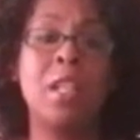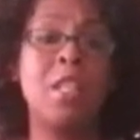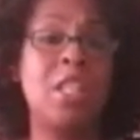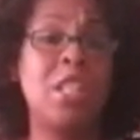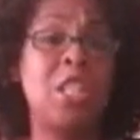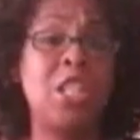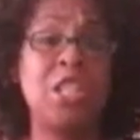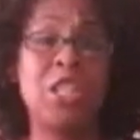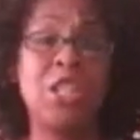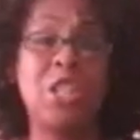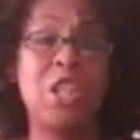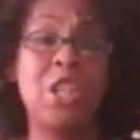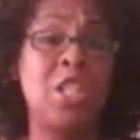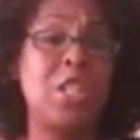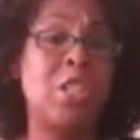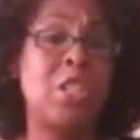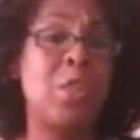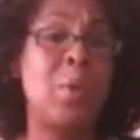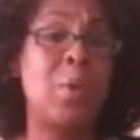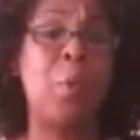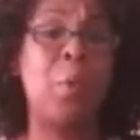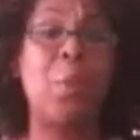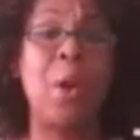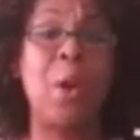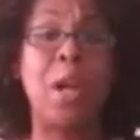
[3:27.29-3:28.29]

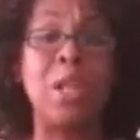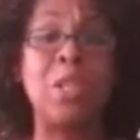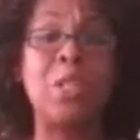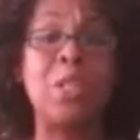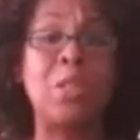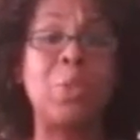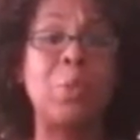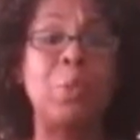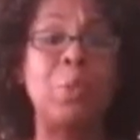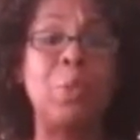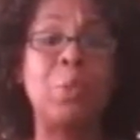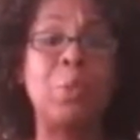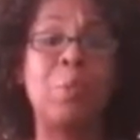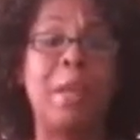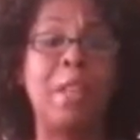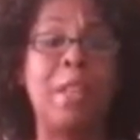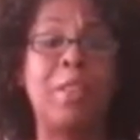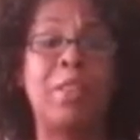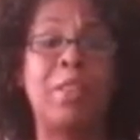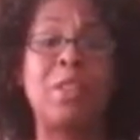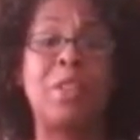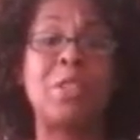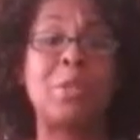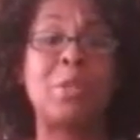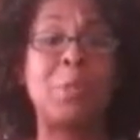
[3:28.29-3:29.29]
Teachers want to
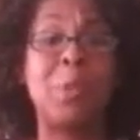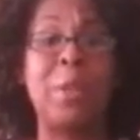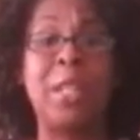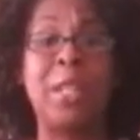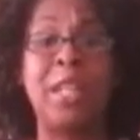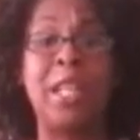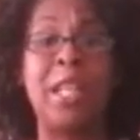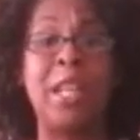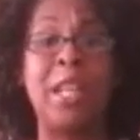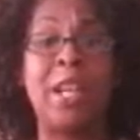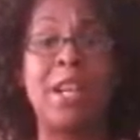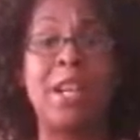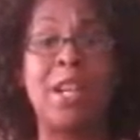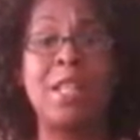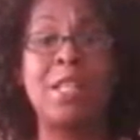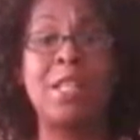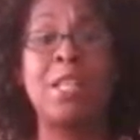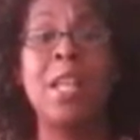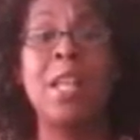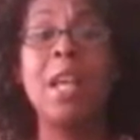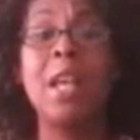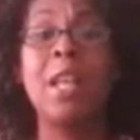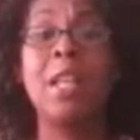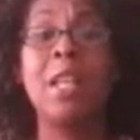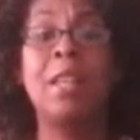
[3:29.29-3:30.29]
make their 20
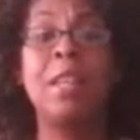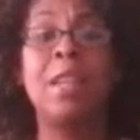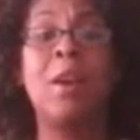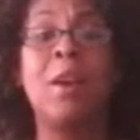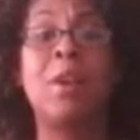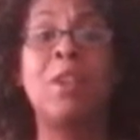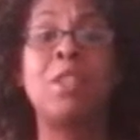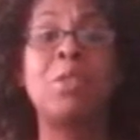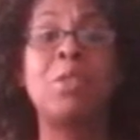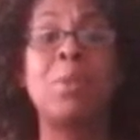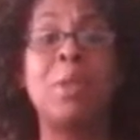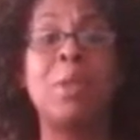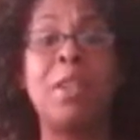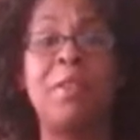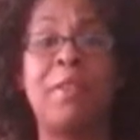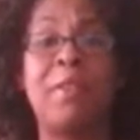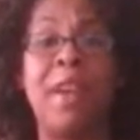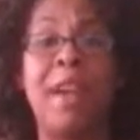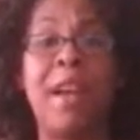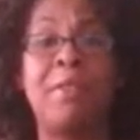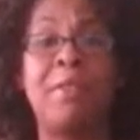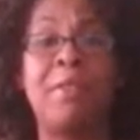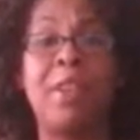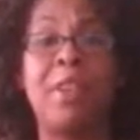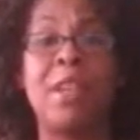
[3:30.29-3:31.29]
years or
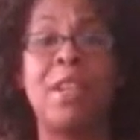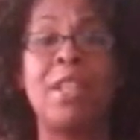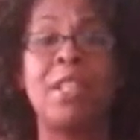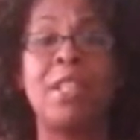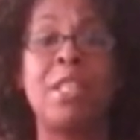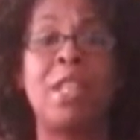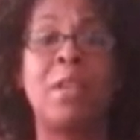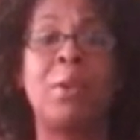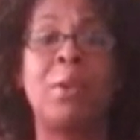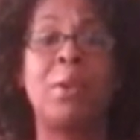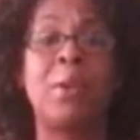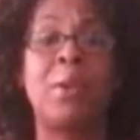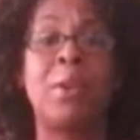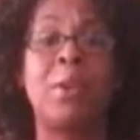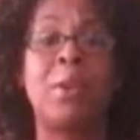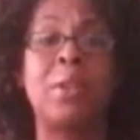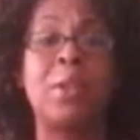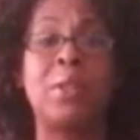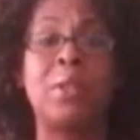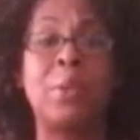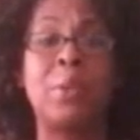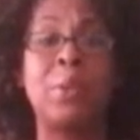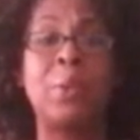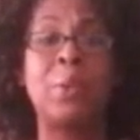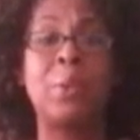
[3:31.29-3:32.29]
25 years in
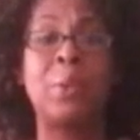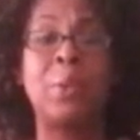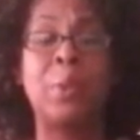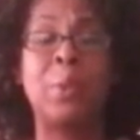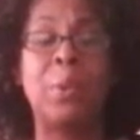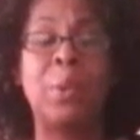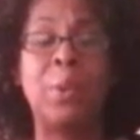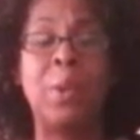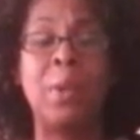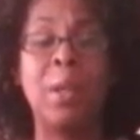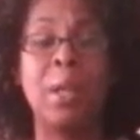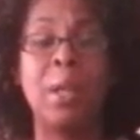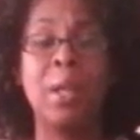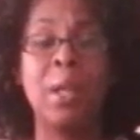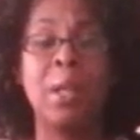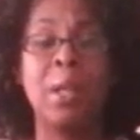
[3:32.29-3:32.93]
order to